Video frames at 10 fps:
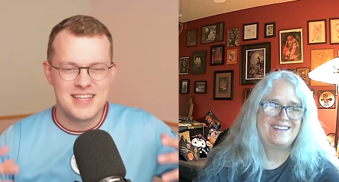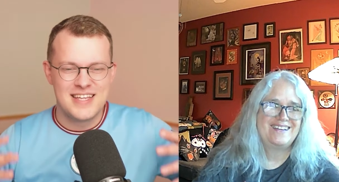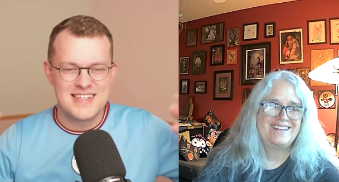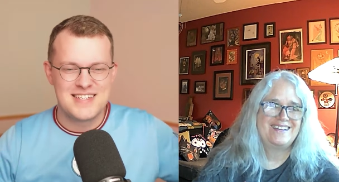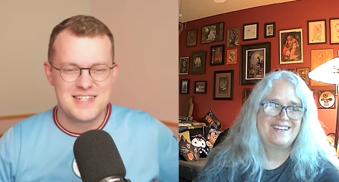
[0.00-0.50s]

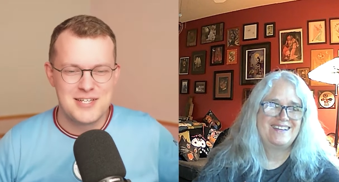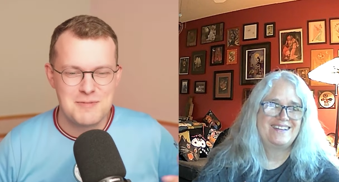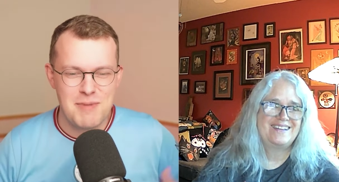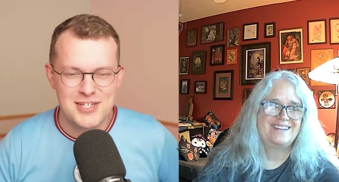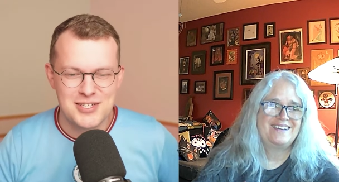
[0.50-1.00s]
Speaker 1: this
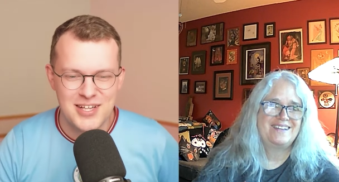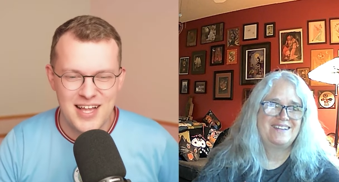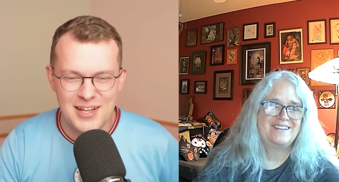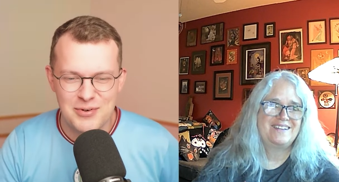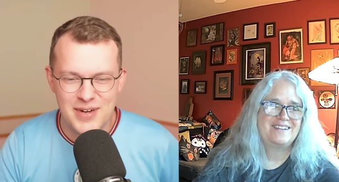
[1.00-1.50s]
special
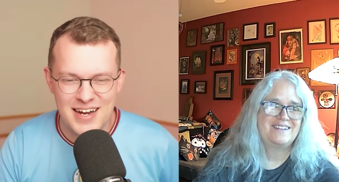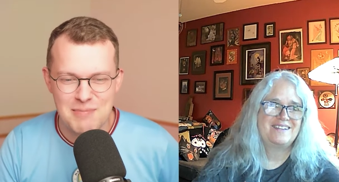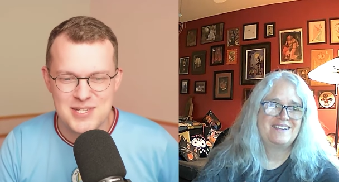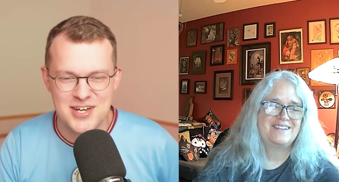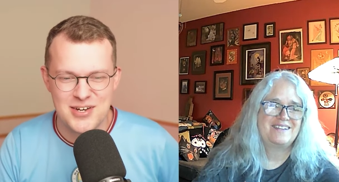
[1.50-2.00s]
Halloween
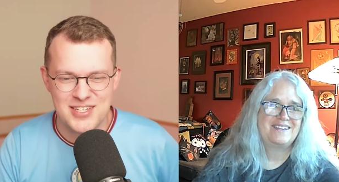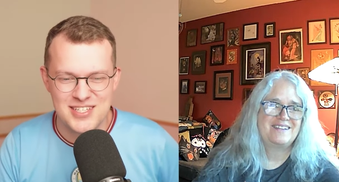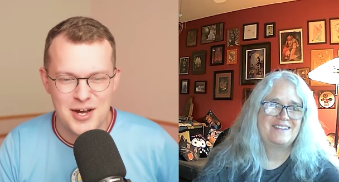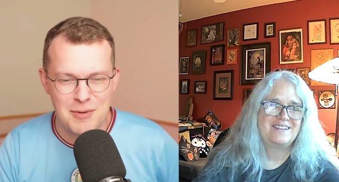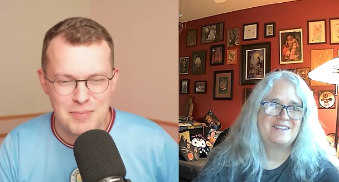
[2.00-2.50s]
episode
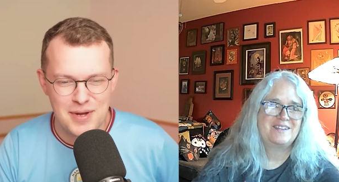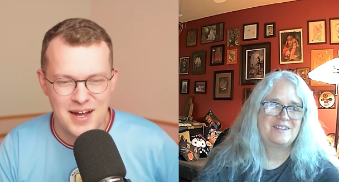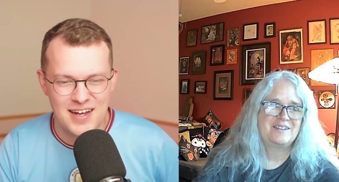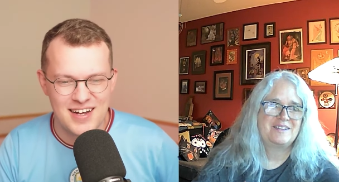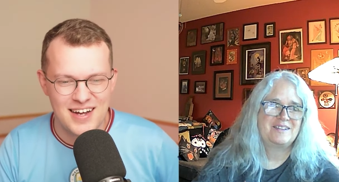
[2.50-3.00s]
up.
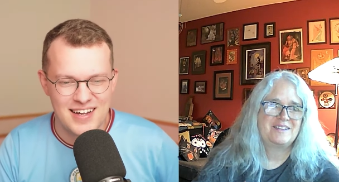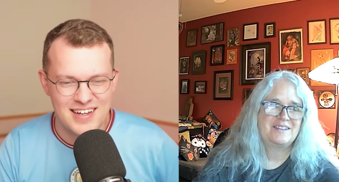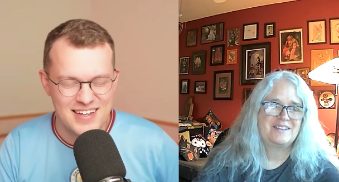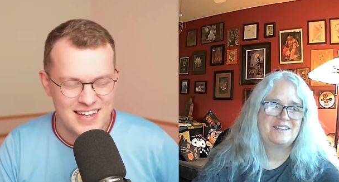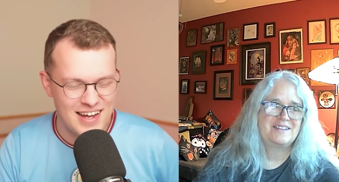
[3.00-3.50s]
Uh,
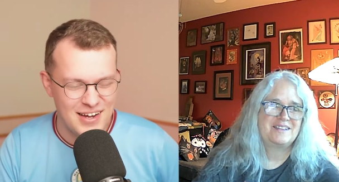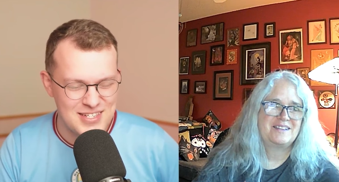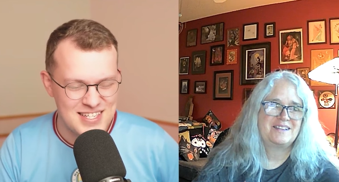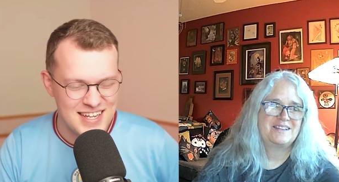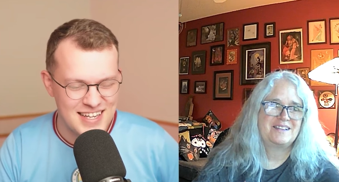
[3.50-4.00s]
I
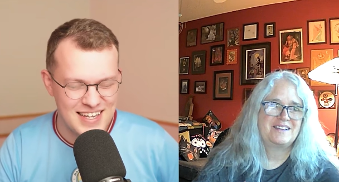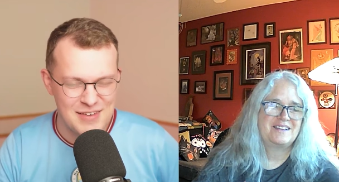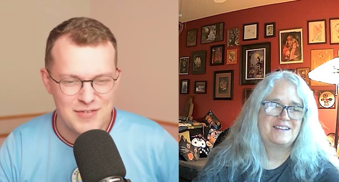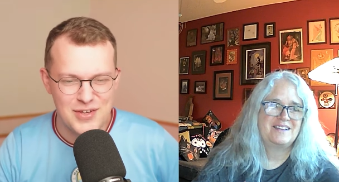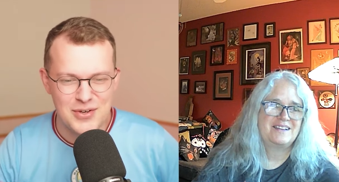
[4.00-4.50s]
was thinking
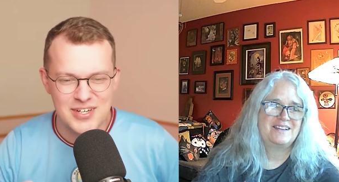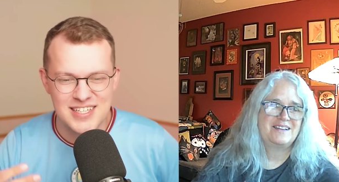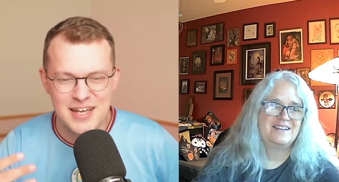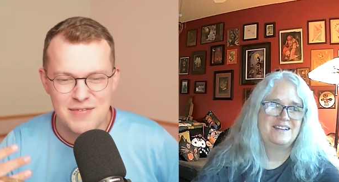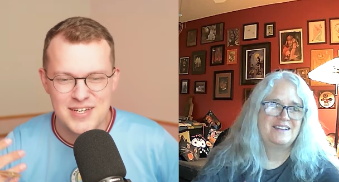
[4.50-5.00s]
if you
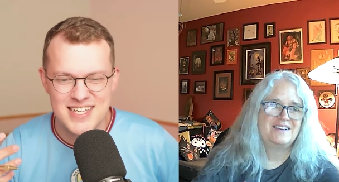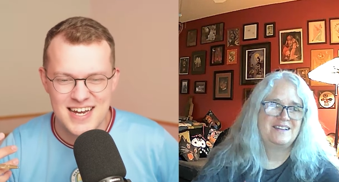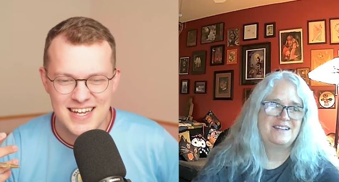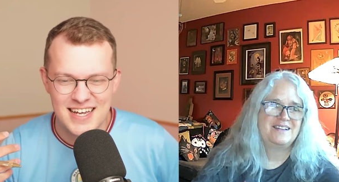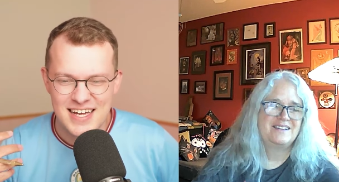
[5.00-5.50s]
could give us
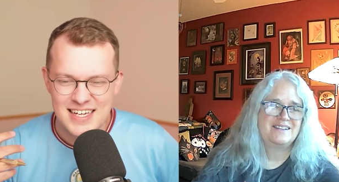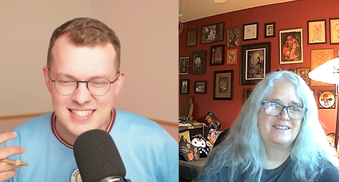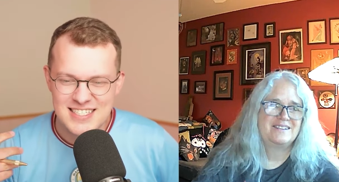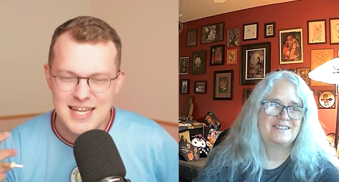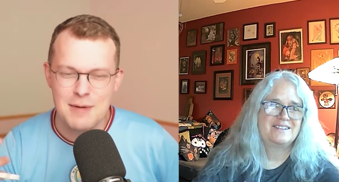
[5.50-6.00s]
any
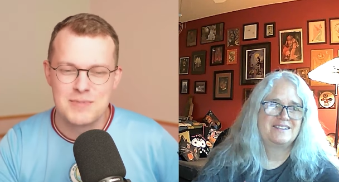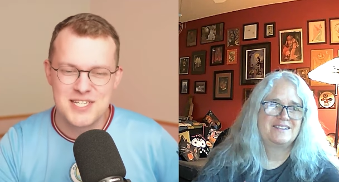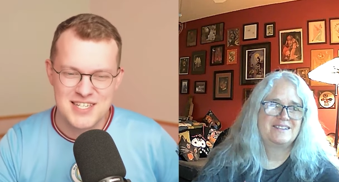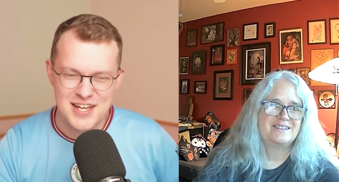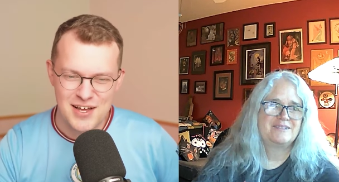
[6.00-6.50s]

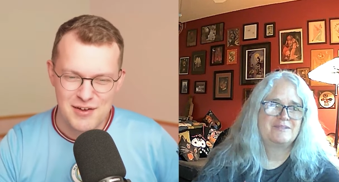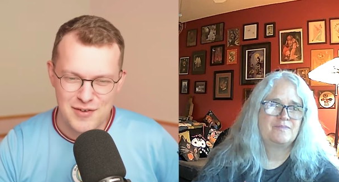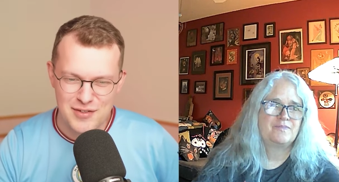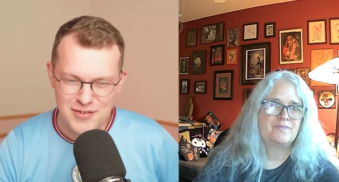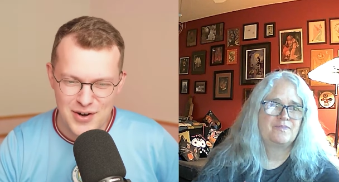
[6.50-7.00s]
tips
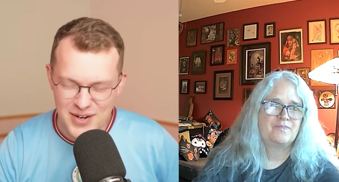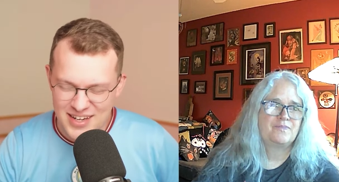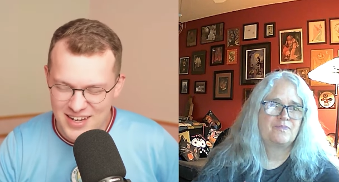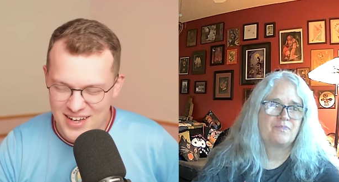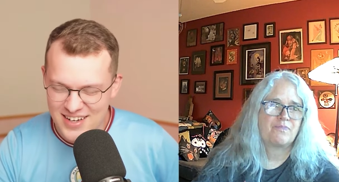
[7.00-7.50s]
for
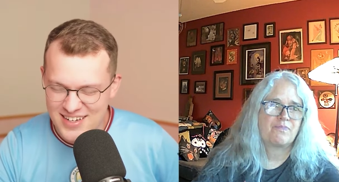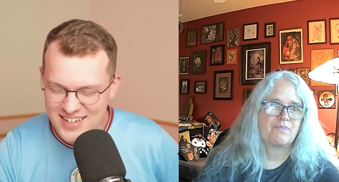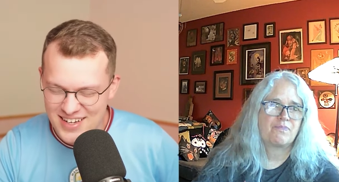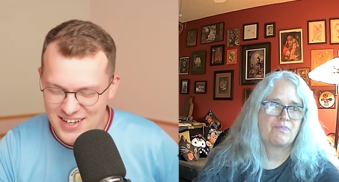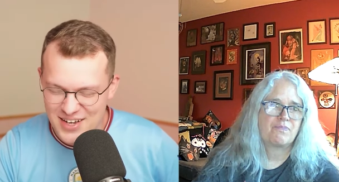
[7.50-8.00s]
throwing a
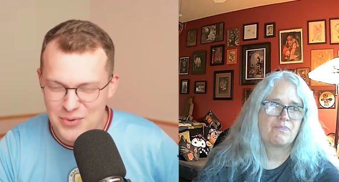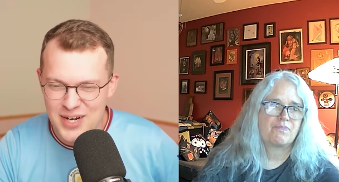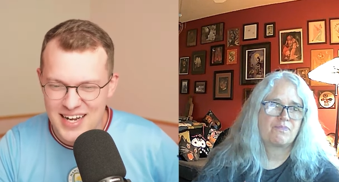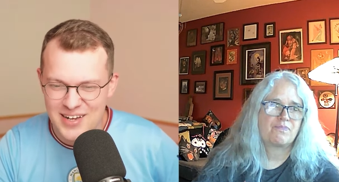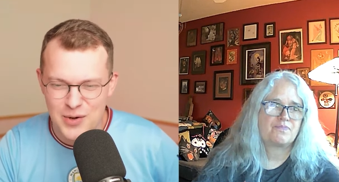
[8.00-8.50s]
a
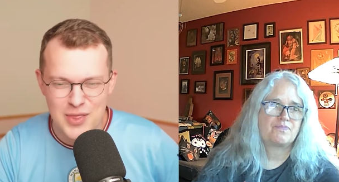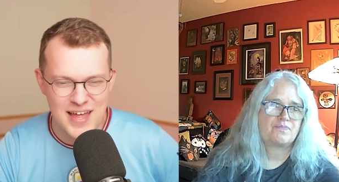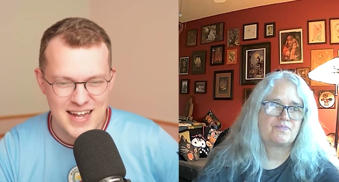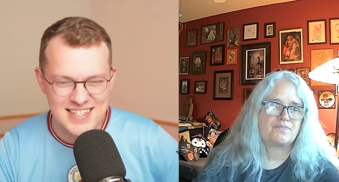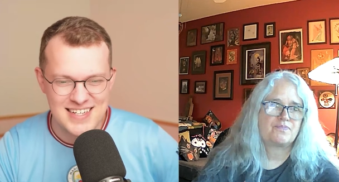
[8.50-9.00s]
really
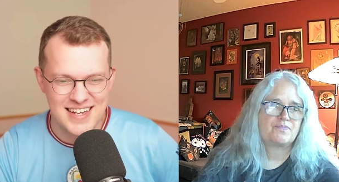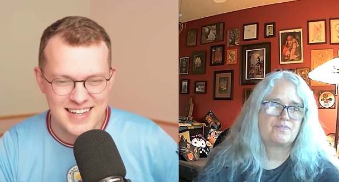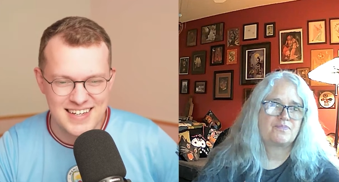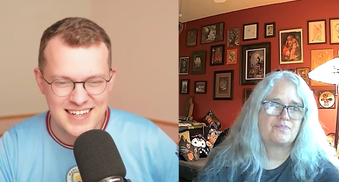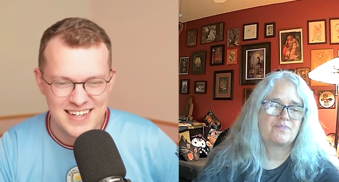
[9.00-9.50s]

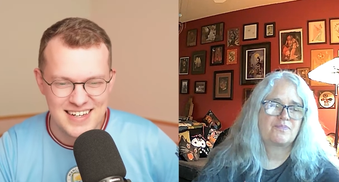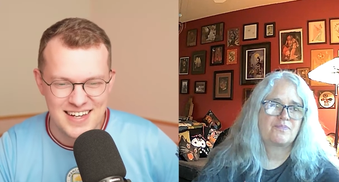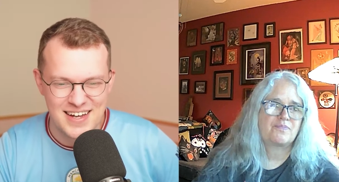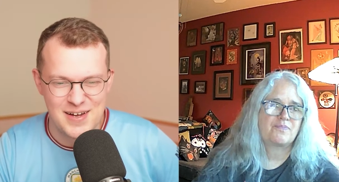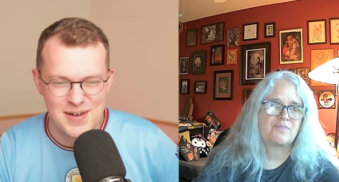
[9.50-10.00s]
authentic
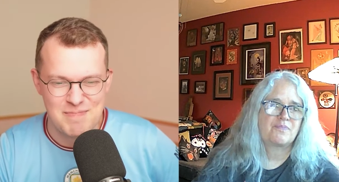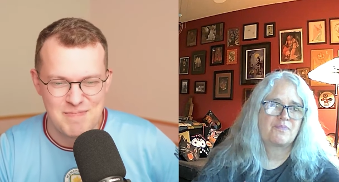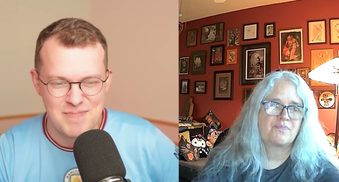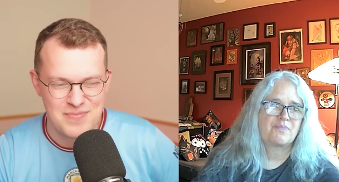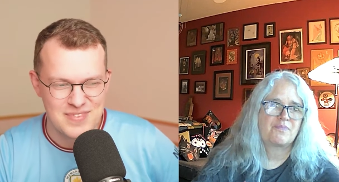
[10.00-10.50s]

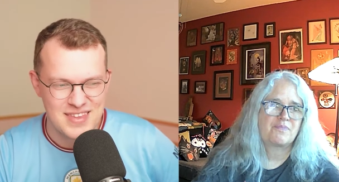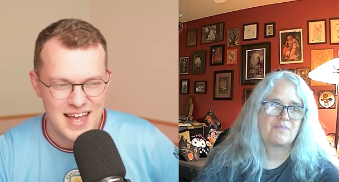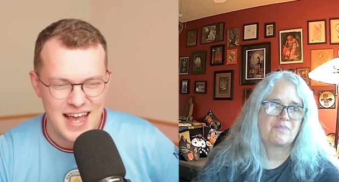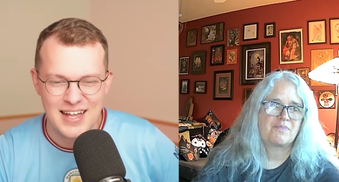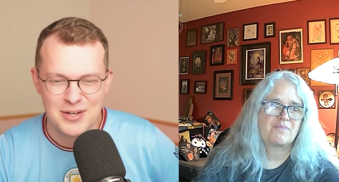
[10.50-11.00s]
um,
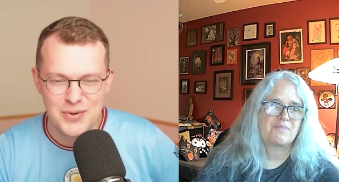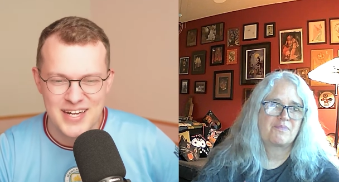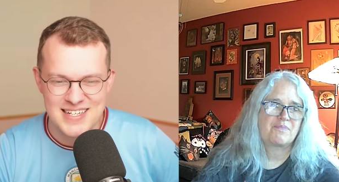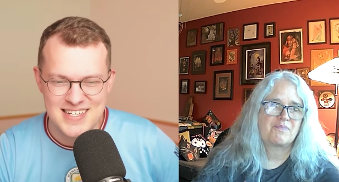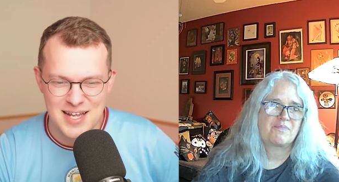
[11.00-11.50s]

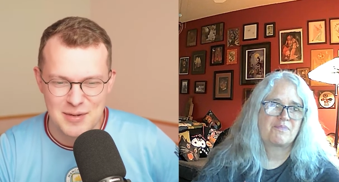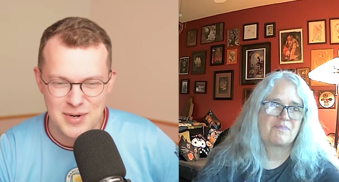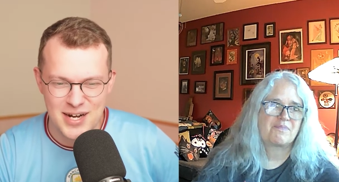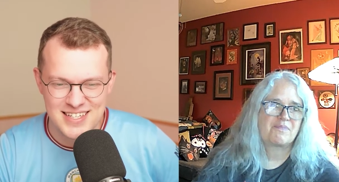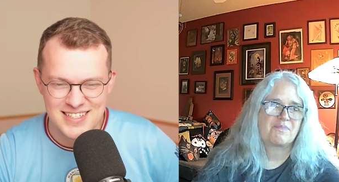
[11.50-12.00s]
Halloween
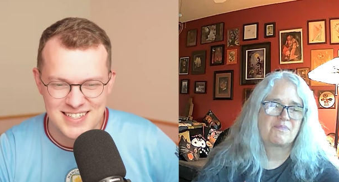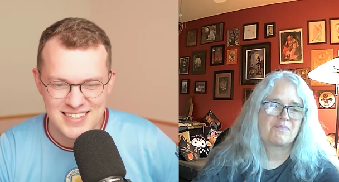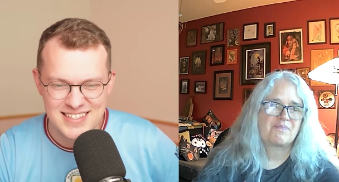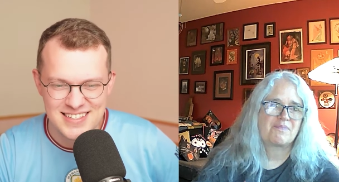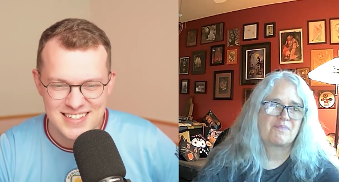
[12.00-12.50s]
celebration